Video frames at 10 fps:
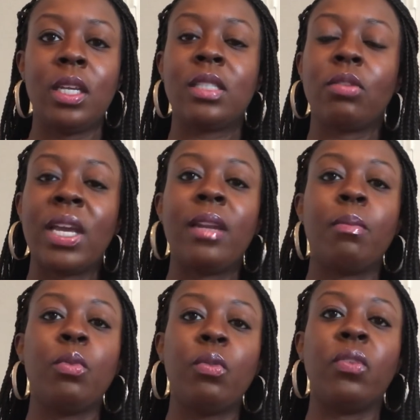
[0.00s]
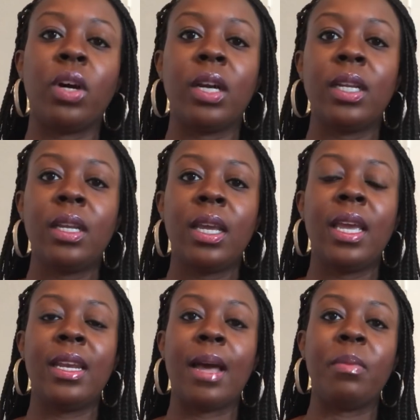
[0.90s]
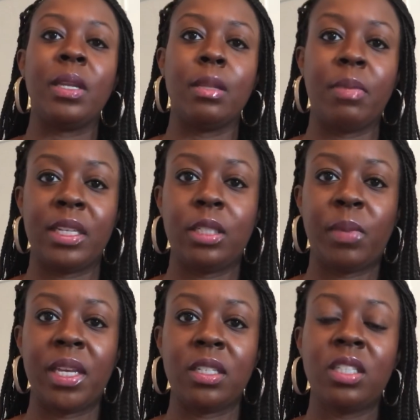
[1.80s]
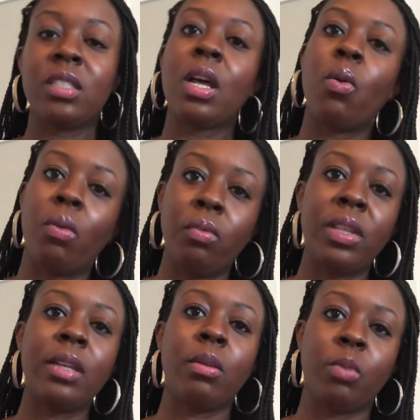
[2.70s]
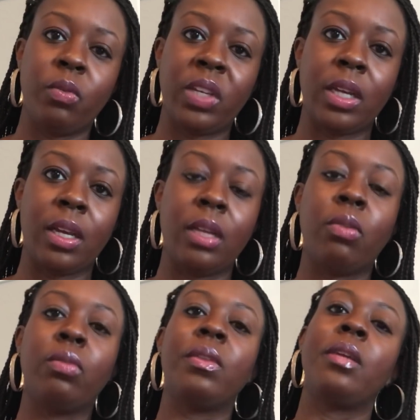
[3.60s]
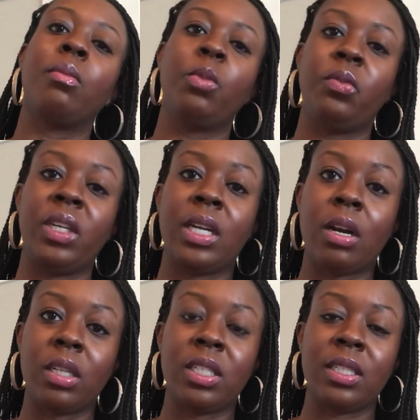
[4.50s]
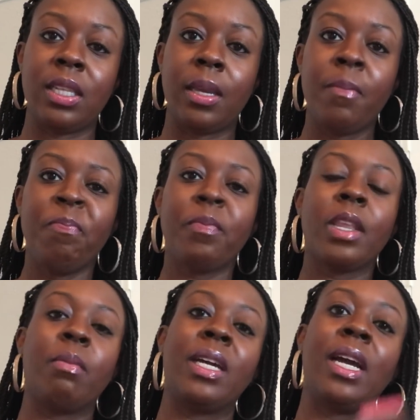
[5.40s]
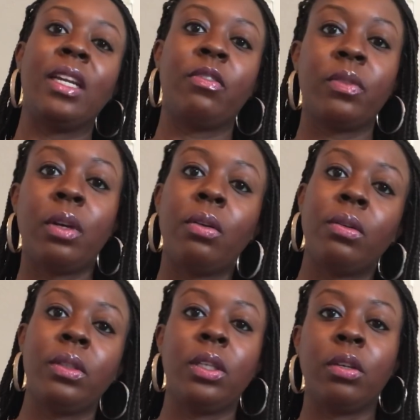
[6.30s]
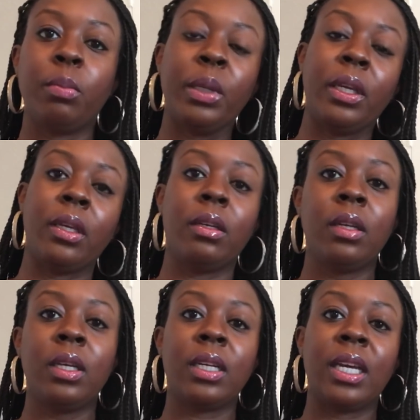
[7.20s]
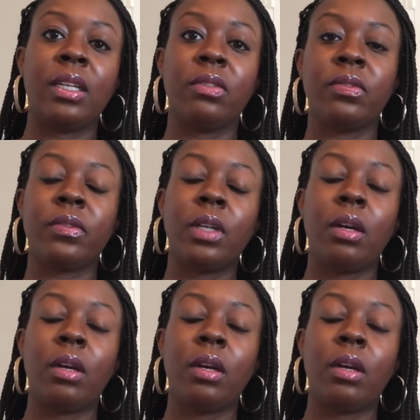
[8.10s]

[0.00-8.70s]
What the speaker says: it's okay to move on and not be in the best space. Just own that you're moving on, own that you're moving cautiously, but kind of, oh, you know, being kind of,